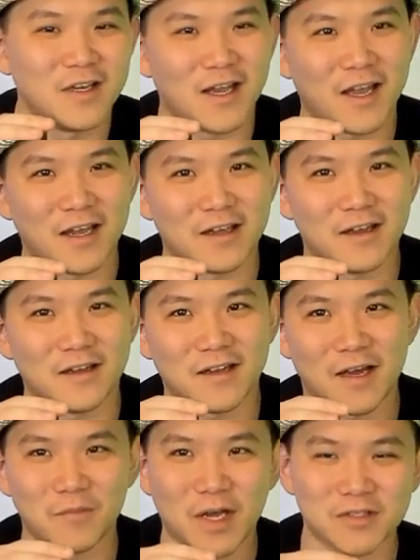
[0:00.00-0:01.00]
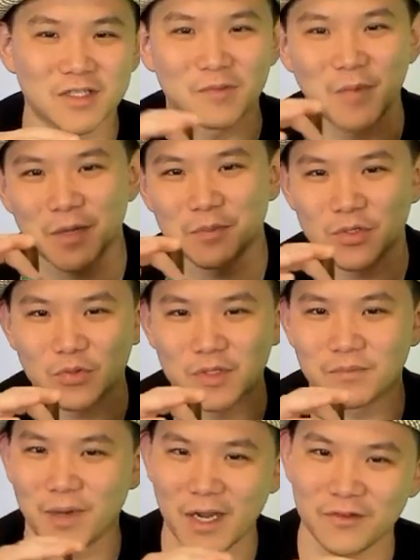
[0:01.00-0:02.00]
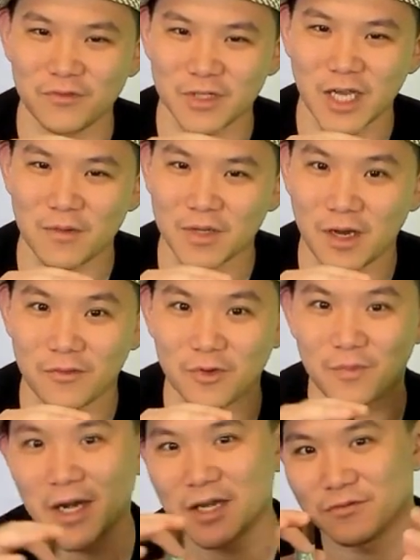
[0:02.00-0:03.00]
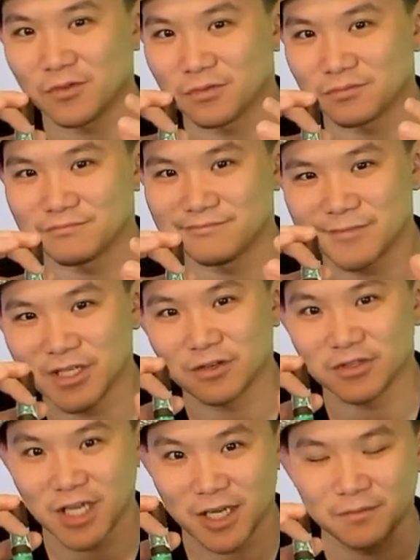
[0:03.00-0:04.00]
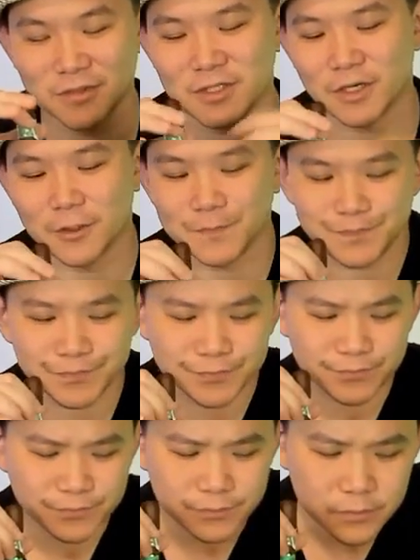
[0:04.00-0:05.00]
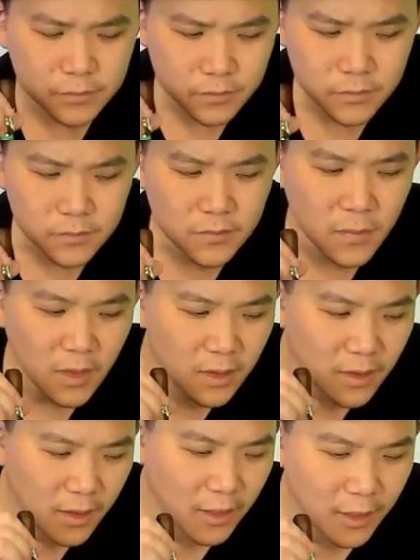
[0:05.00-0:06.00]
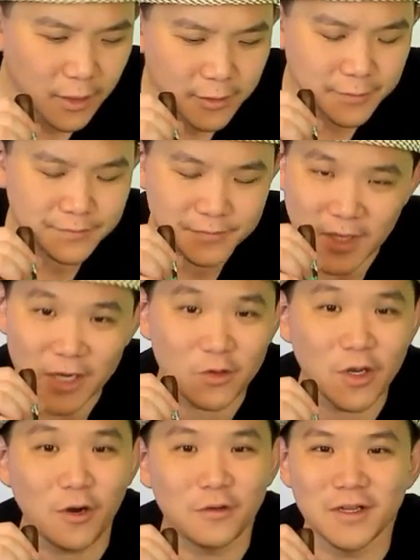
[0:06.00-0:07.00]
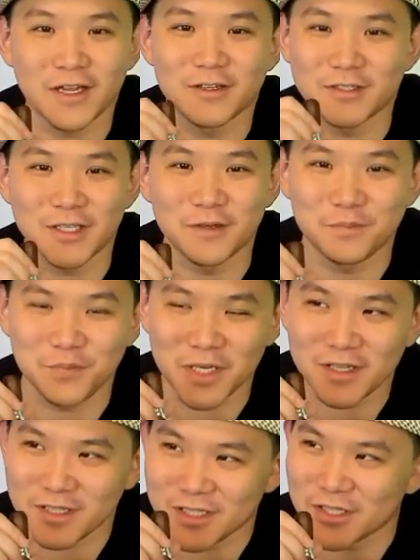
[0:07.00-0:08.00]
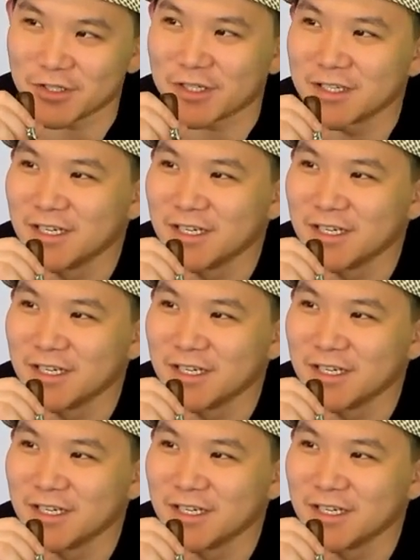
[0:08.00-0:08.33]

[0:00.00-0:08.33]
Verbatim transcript: And, and I'm had to debate between buying from Davidoff or buying from, you know, Tim. So um, I don't know. It was a big decision.